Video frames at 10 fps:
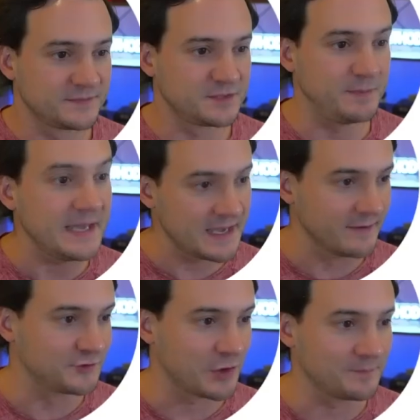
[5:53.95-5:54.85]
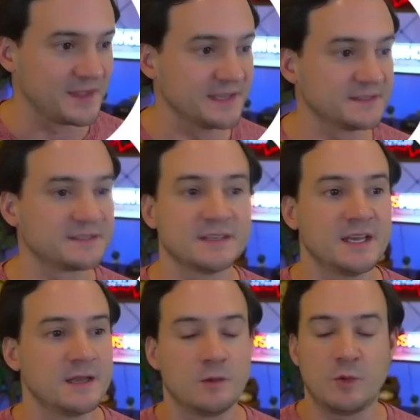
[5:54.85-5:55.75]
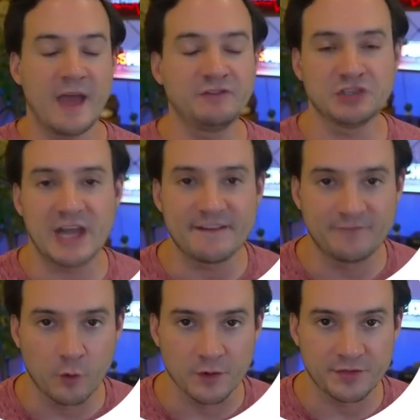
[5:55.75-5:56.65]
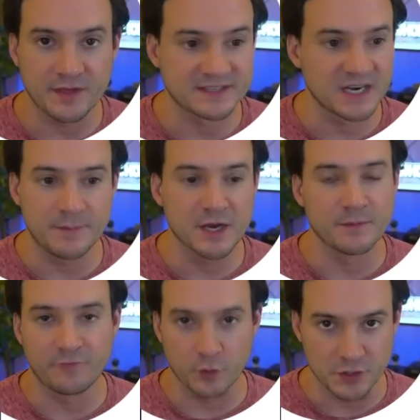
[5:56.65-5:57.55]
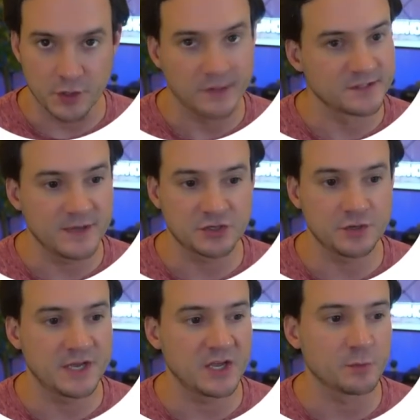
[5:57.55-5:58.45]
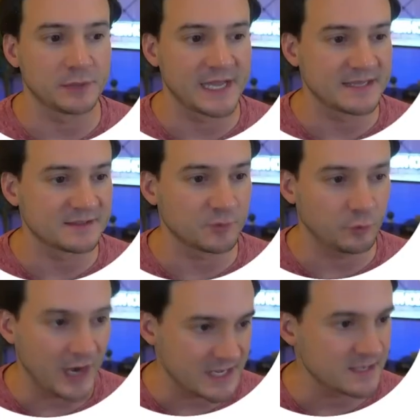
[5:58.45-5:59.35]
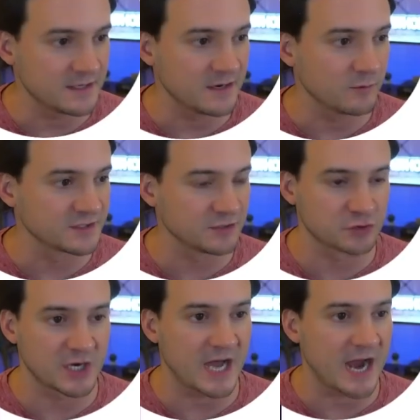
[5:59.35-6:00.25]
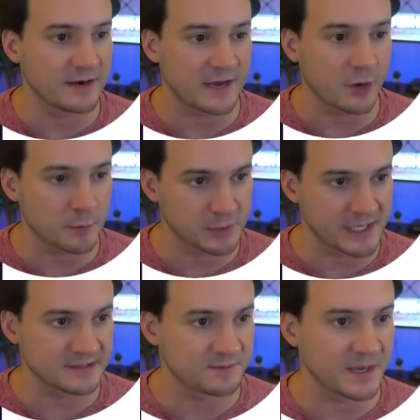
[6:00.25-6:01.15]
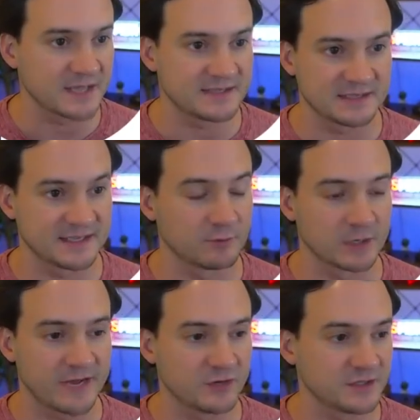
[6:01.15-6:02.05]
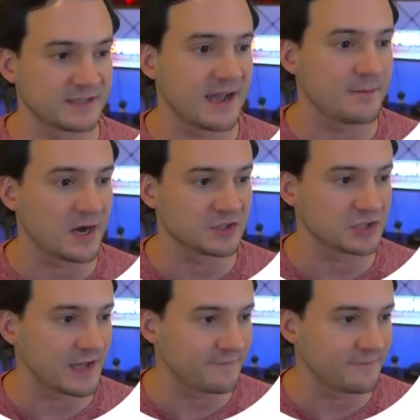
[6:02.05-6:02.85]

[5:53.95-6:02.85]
Speaking of Trump things, we have July 4th. It's going to be here before you know it. So make sure you get your plans ready. You know, we're still trying to iron out our plans, but it sounds like we're going to have a good time on July